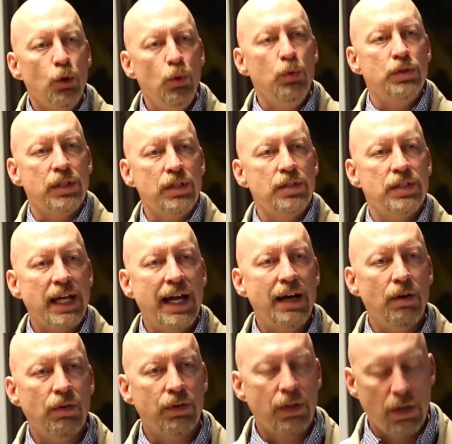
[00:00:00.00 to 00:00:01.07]
oozes
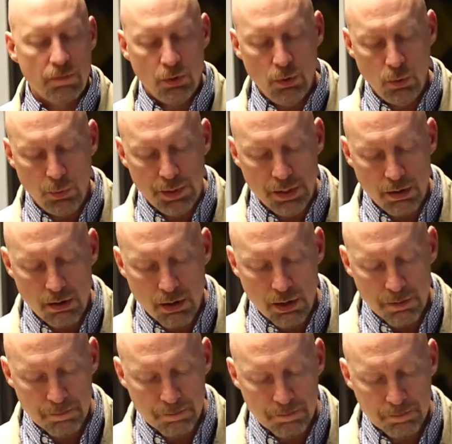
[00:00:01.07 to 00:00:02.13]
out of who we are.